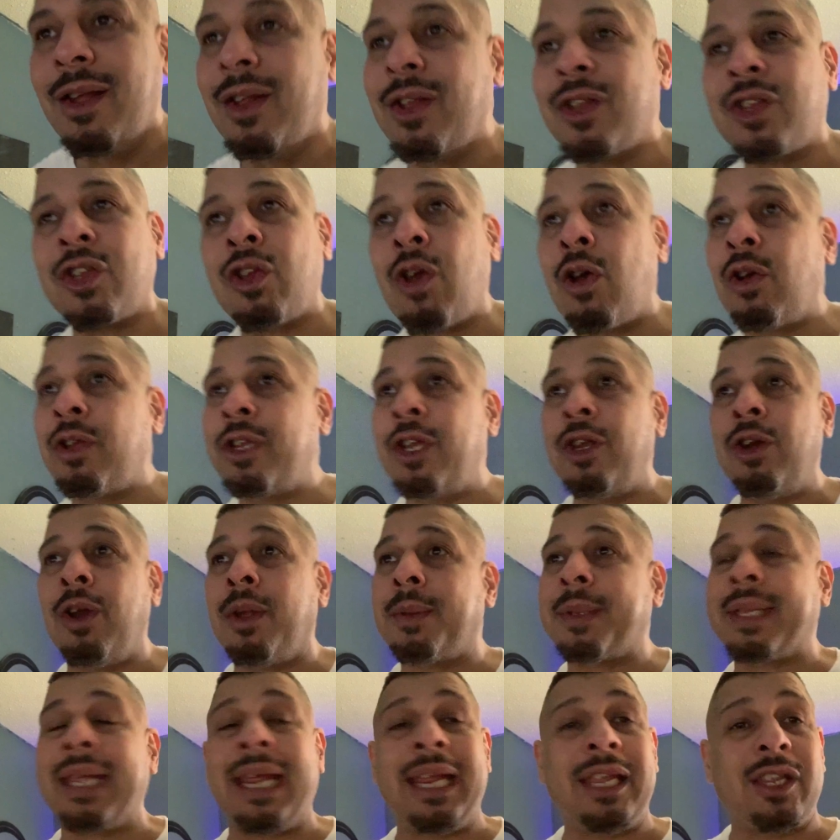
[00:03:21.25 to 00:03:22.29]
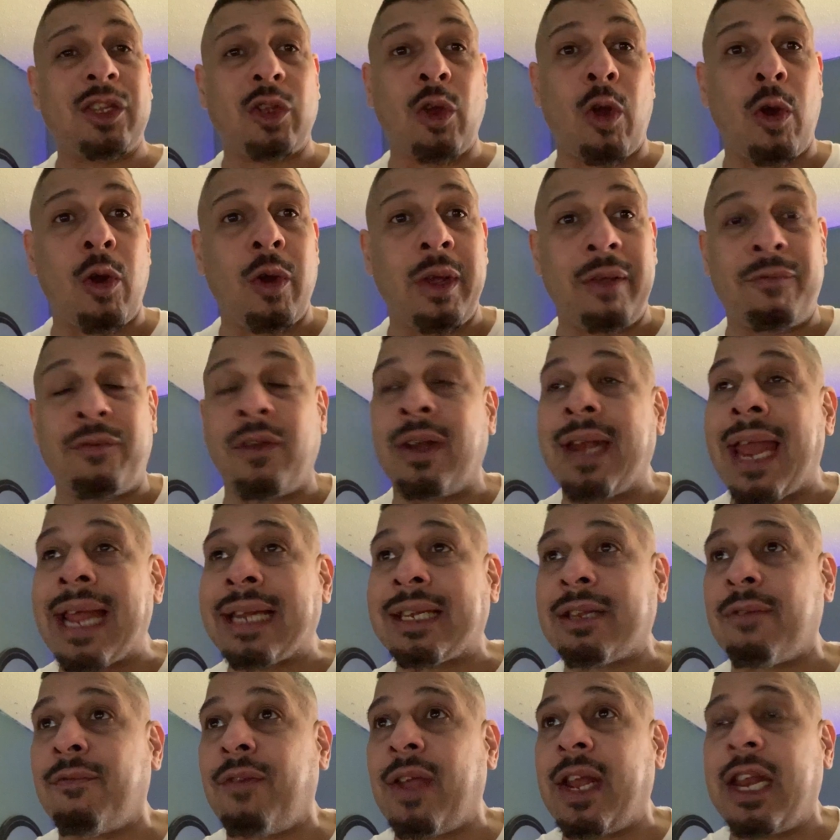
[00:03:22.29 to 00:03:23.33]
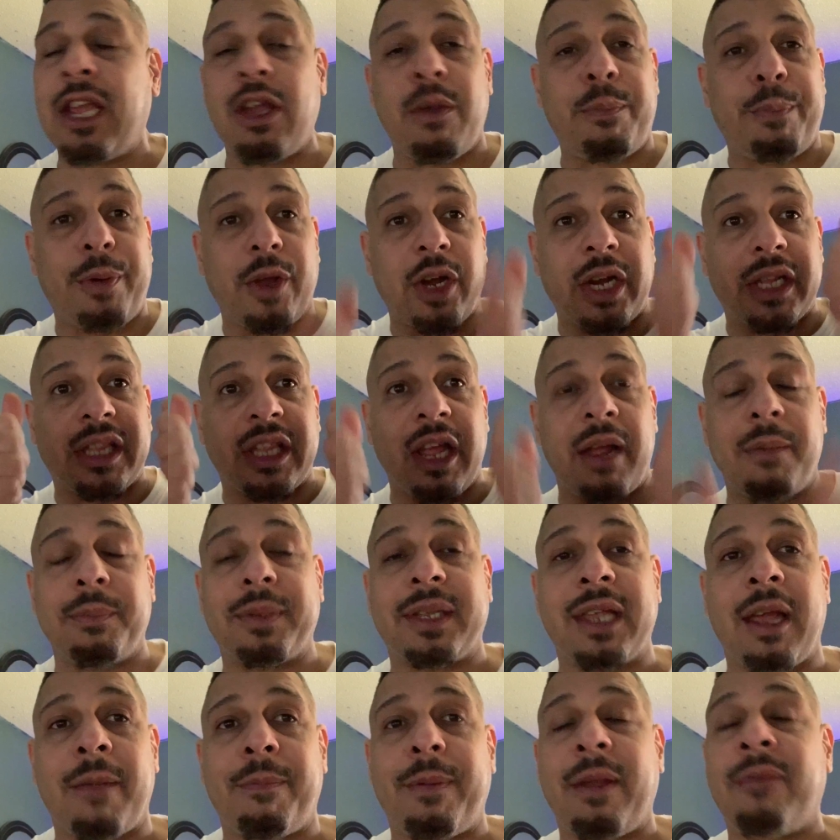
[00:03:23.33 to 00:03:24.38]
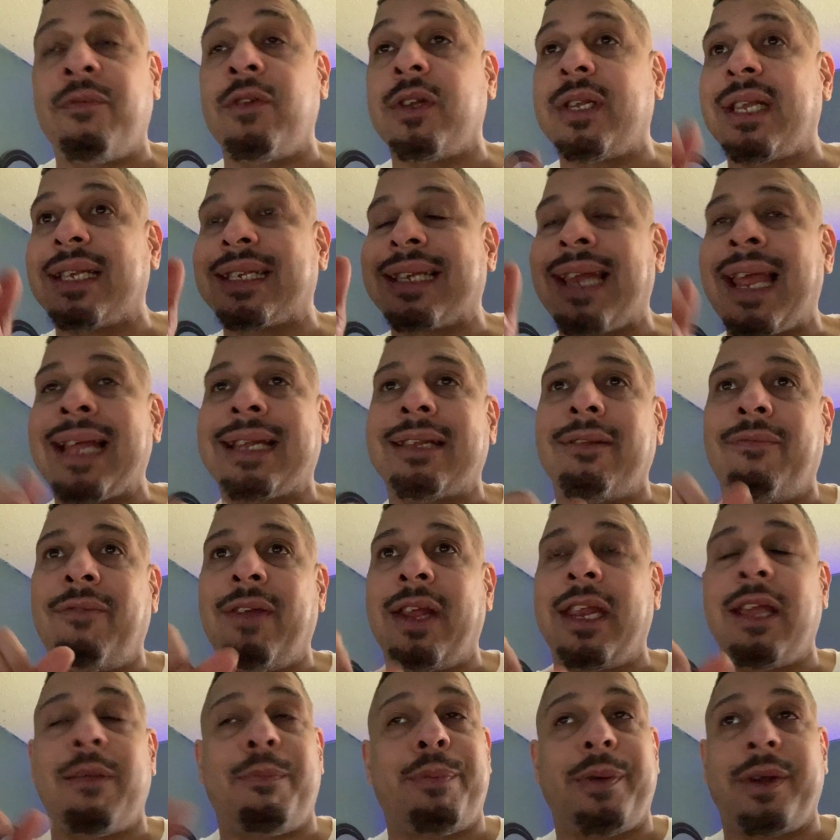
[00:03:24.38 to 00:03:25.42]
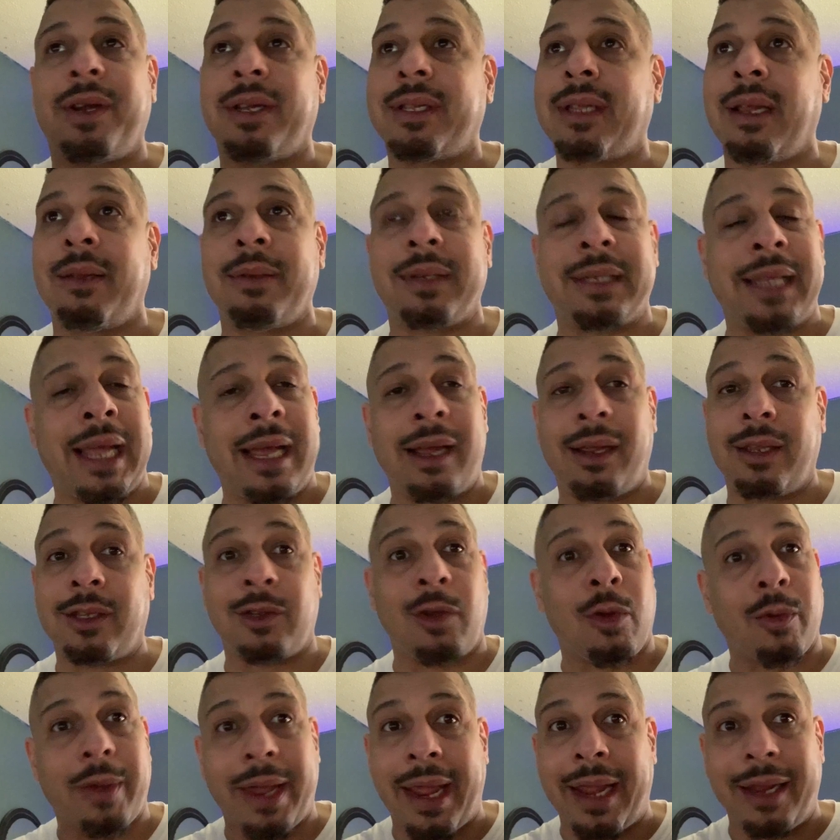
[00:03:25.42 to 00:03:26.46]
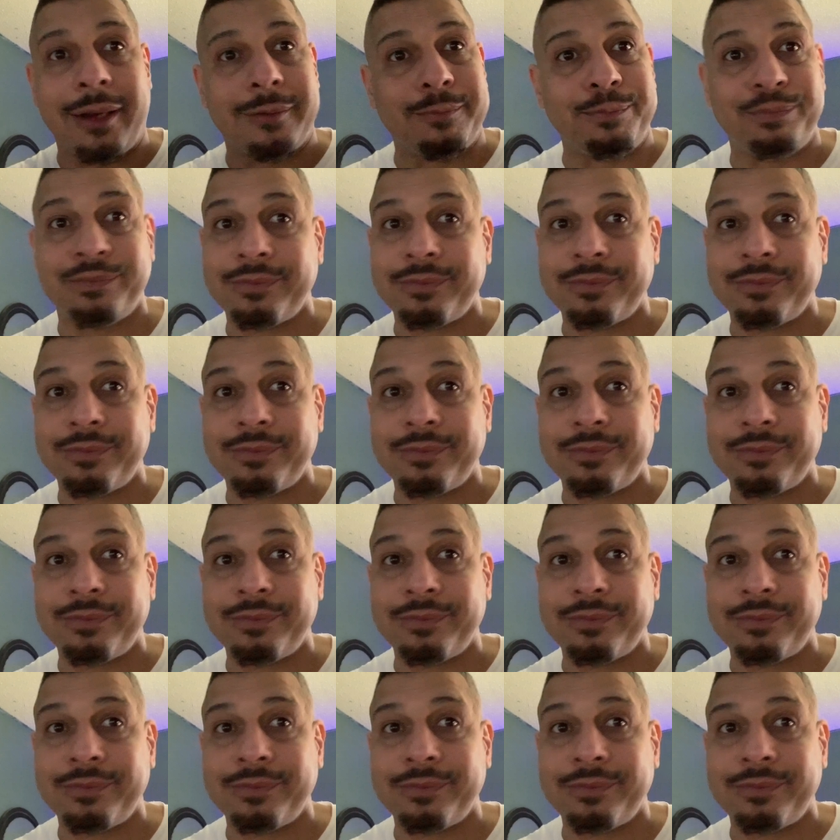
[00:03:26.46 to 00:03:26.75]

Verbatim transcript: So, you know what I'm saying? So, if you like the video, put a thumbs up. If you dislike the video, put a thumbs down. It's okay.